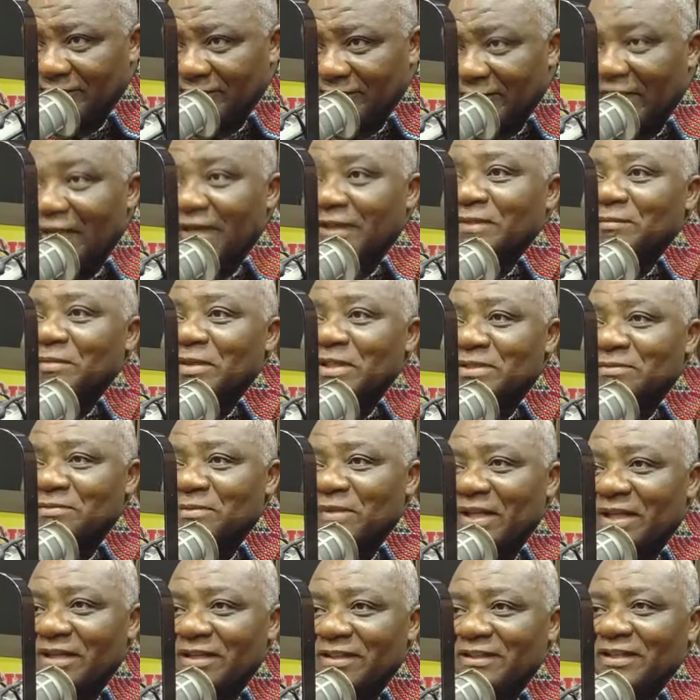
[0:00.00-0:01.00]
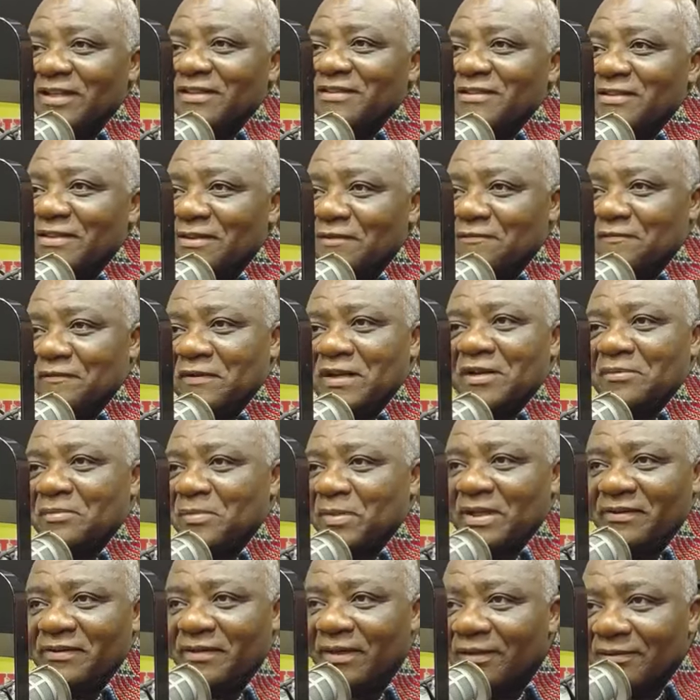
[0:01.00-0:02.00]
I bet me I elected a flag
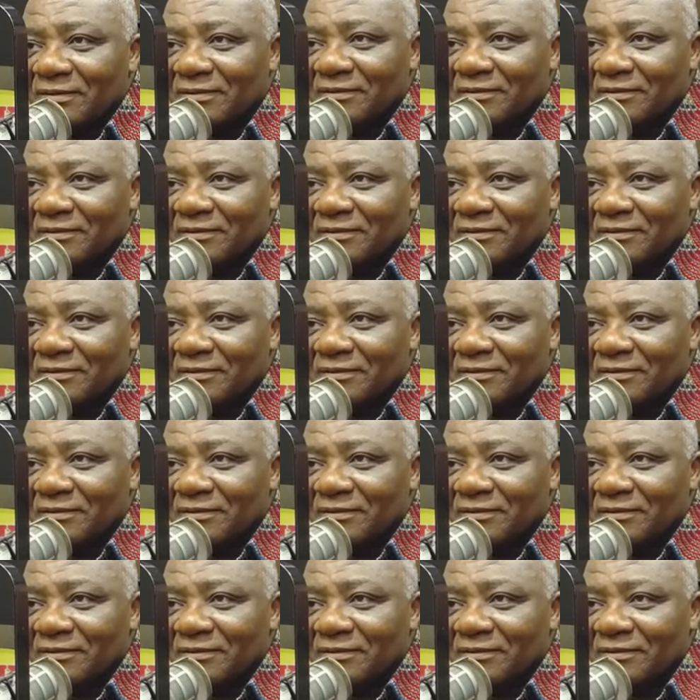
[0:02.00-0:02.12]
bearer.